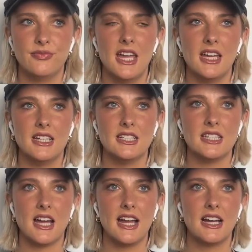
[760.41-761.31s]
And
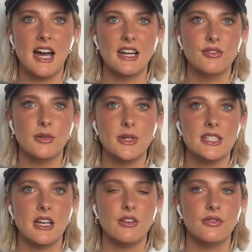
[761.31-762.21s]
I kind of feel
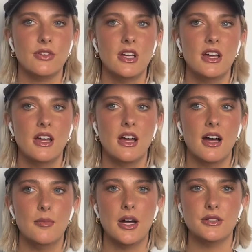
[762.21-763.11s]
myself
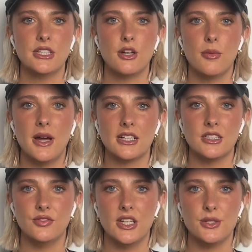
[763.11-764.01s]
about to go back to
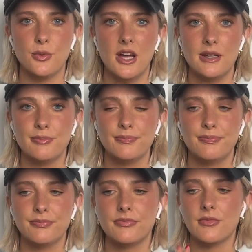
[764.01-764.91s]
phase 1.
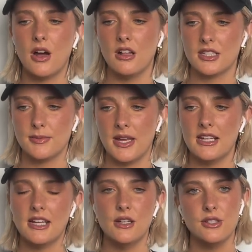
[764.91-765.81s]
I'll explain.
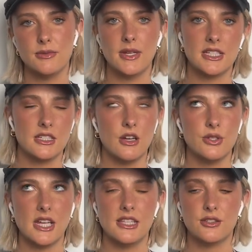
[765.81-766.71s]
I know this makes no
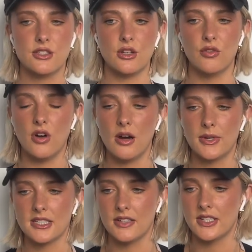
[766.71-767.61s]
sense so far
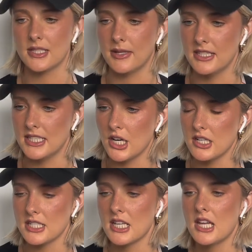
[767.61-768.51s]
because I haven't explained the tiers.